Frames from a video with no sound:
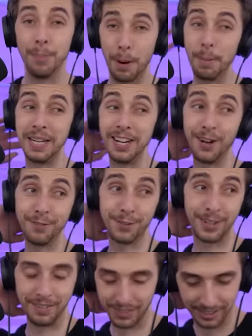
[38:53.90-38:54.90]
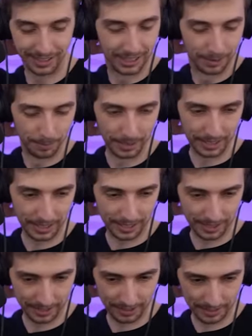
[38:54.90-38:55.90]
probably not forever, but
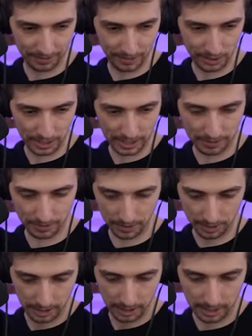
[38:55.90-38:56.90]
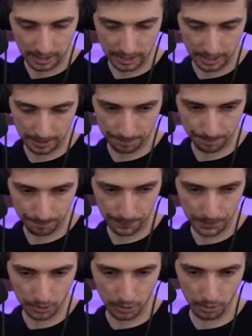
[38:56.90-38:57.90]
uh, never say never. Um,
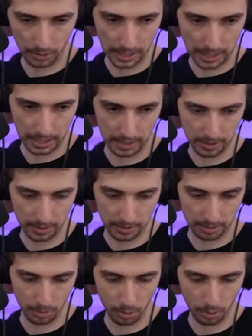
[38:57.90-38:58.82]
let's do that.